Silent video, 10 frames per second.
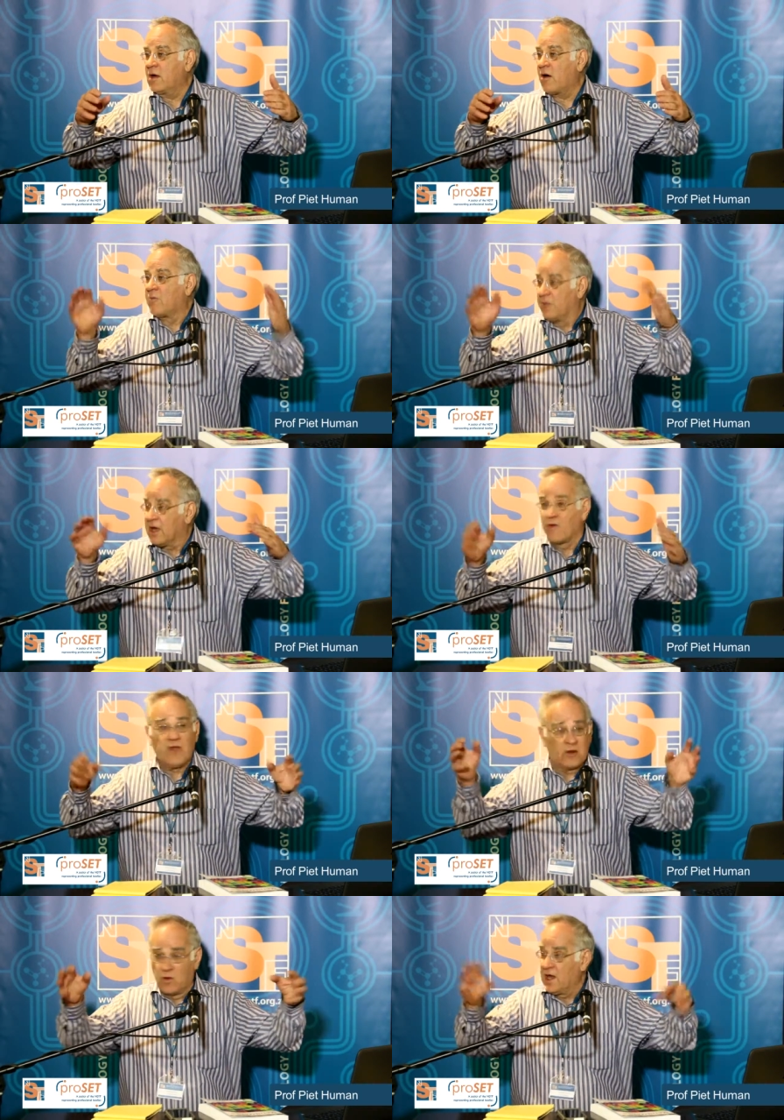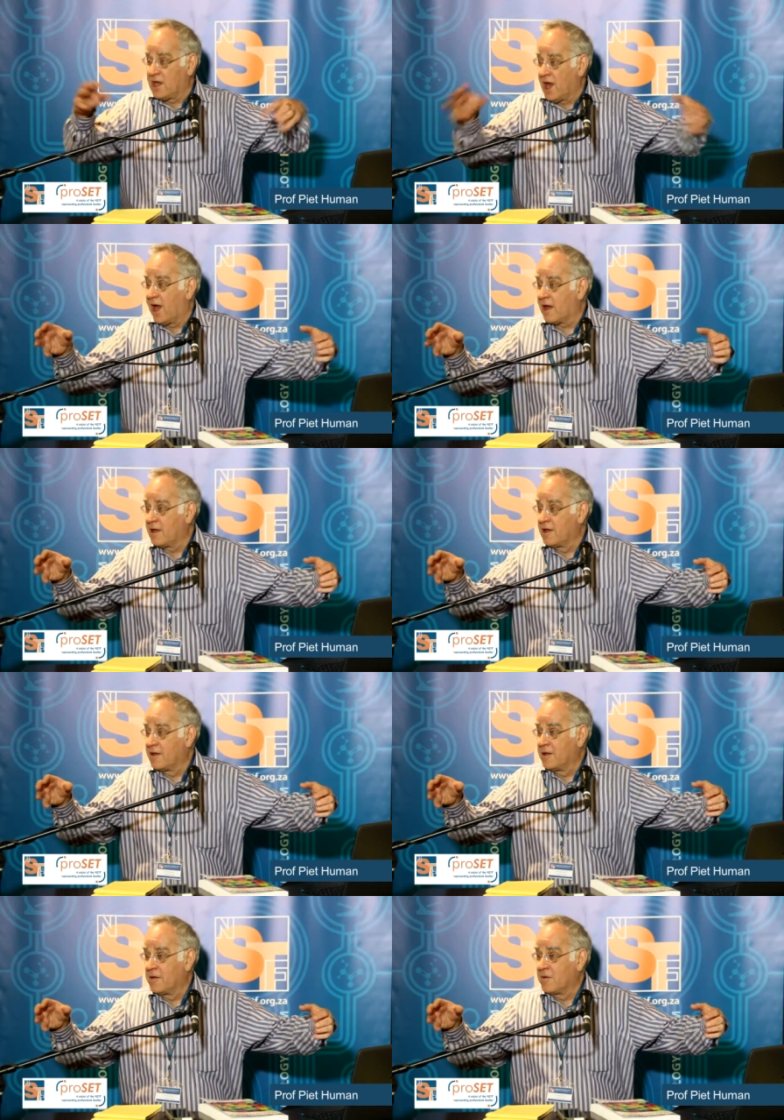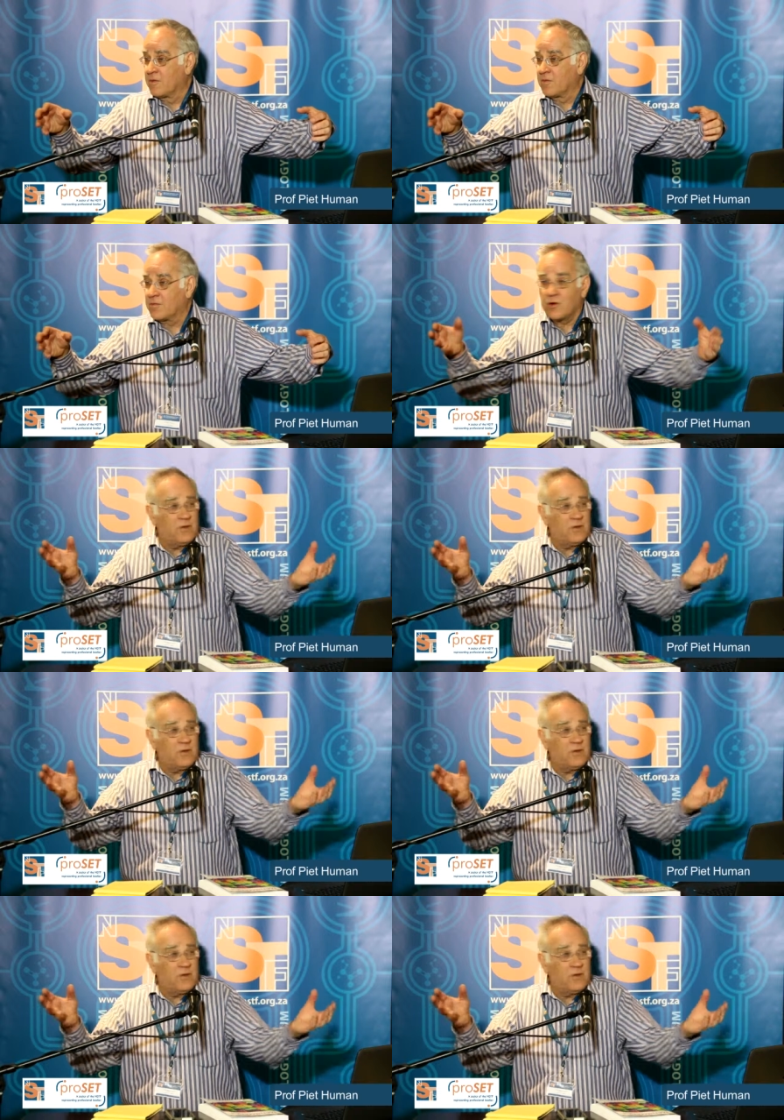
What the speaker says: are bigger than we here. But